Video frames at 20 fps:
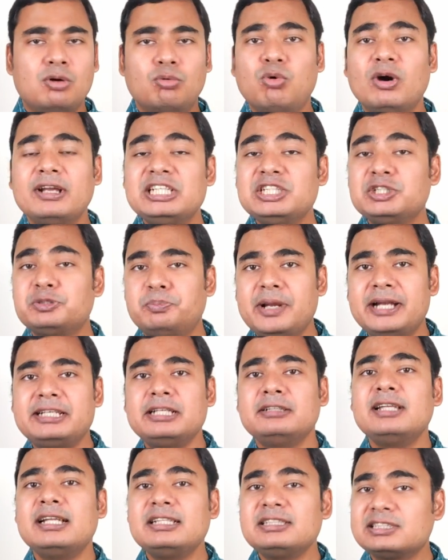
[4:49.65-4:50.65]
one is
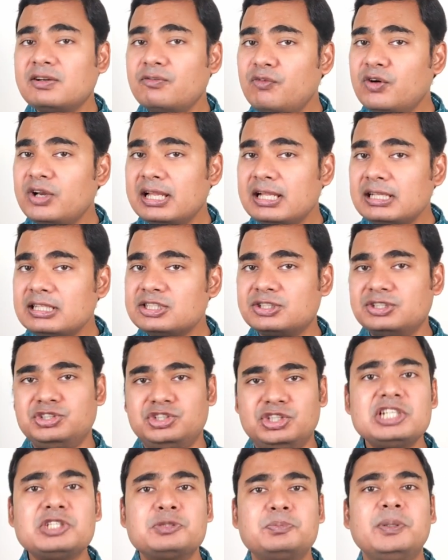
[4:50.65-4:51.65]
better than someone else
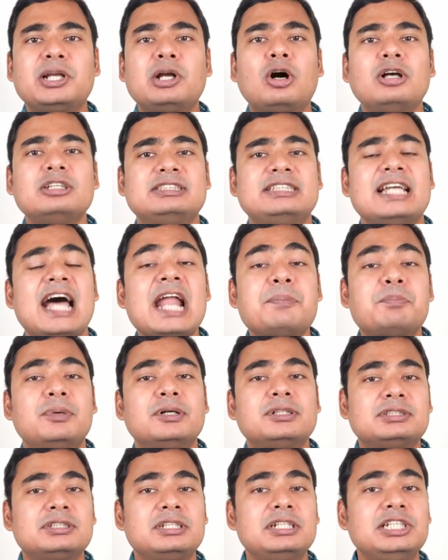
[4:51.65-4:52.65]
just because that
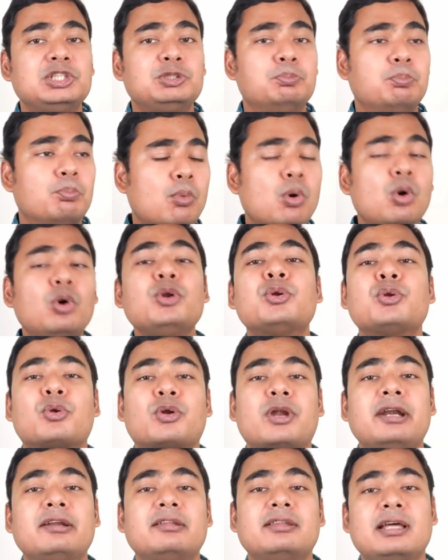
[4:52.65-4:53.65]
person is more
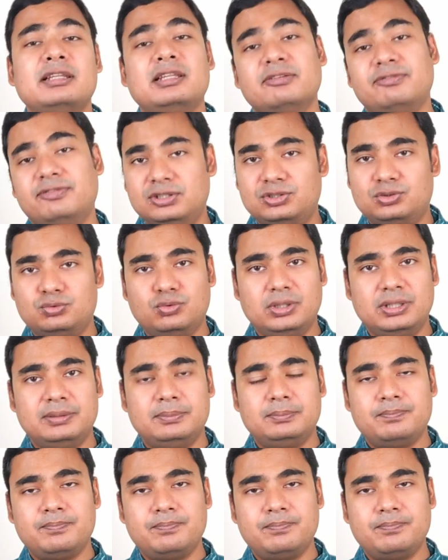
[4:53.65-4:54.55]
crooked than the first one.